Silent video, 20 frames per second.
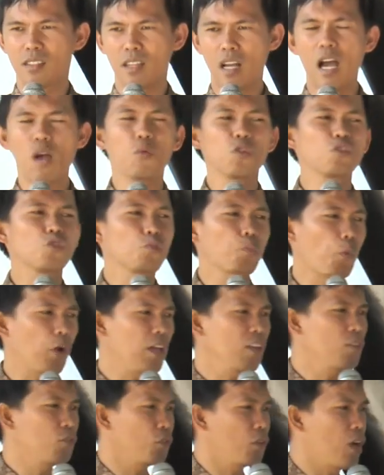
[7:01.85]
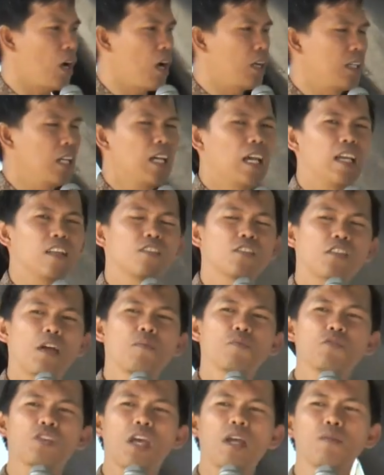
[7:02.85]
I was praying to God, and
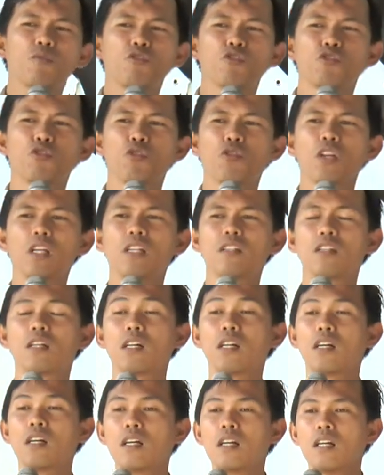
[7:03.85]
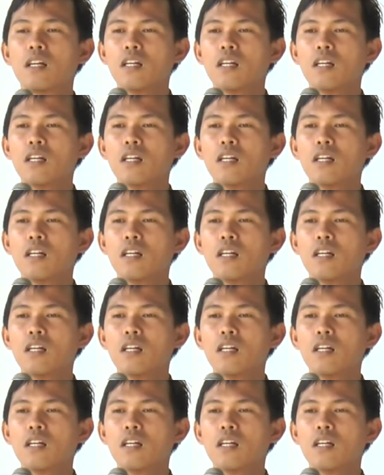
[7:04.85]
sometimes during the